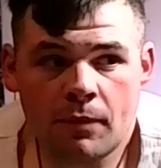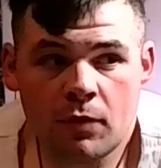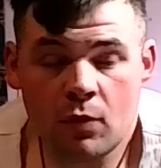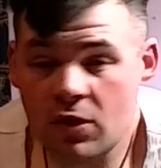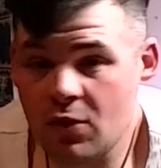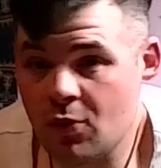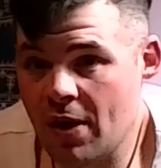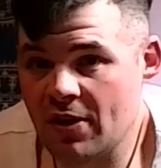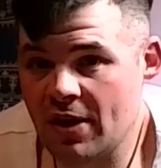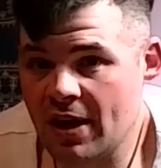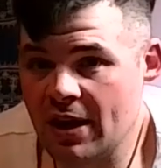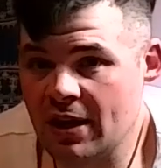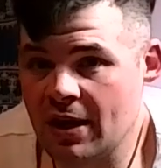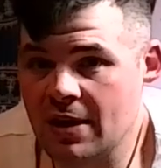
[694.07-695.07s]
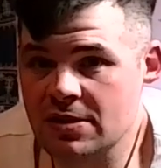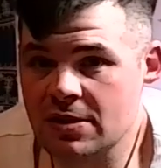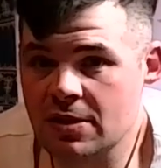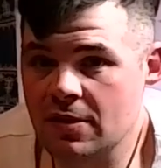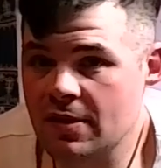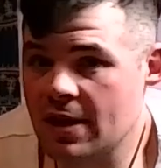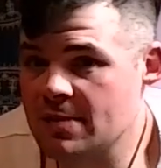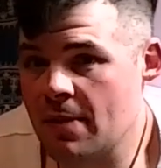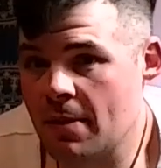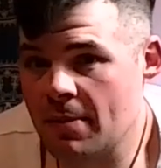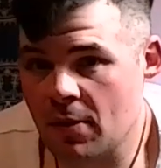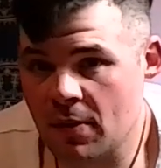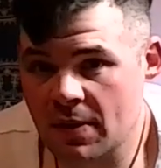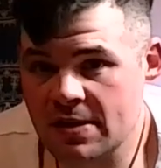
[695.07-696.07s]
With the weather getting nicer, that's probably
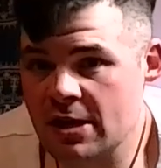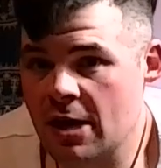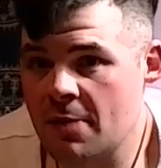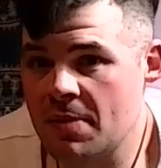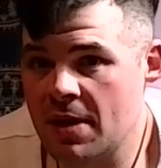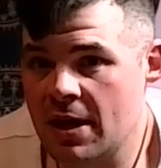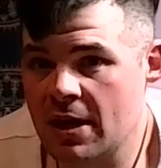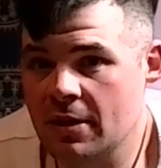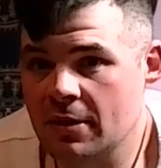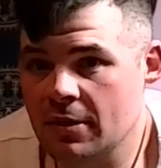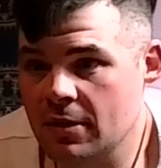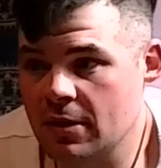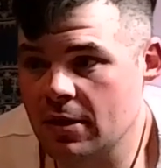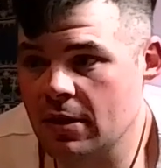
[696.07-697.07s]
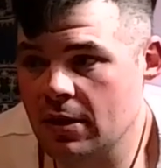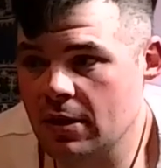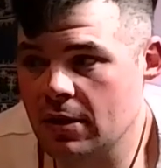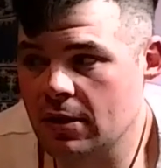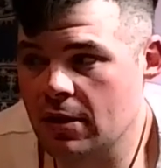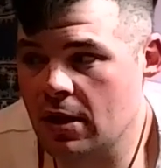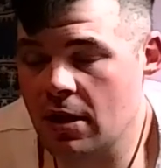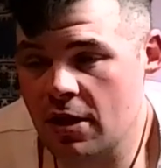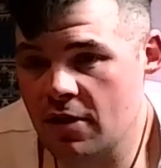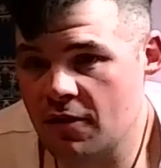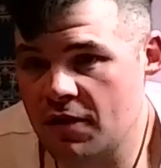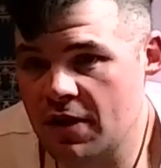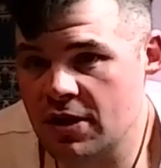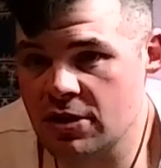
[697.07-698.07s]
going to start being another
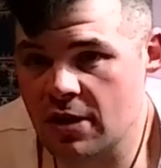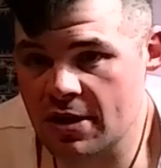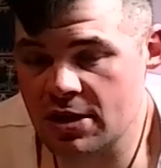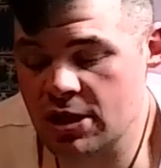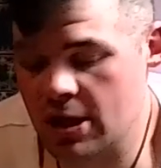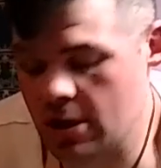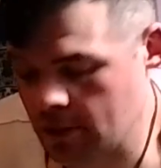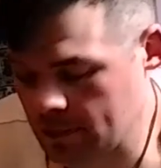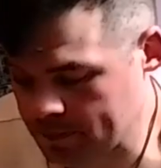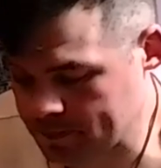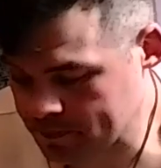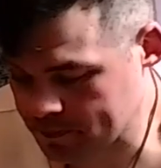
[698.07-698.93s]
feature on the channel.